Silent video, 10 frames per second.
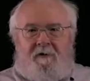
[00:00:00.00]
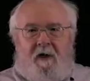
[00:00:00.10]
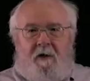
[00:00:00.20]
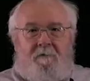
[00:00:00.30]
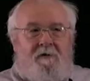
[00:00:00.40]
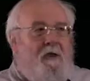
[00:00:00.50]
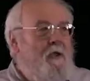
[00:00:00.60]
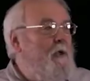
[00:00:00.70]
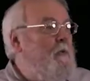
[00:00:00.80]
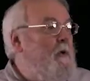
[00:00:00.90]
games
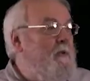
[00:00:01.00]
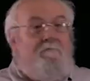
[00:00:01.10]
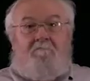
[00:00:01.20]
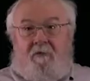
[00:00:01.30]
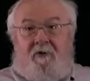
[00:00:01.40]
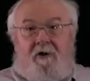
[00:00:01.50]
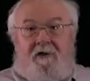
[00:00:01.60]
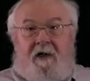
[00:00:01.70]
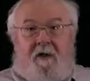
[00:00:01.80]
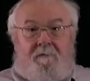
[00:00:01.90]
with 30
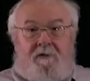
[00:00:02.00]
games.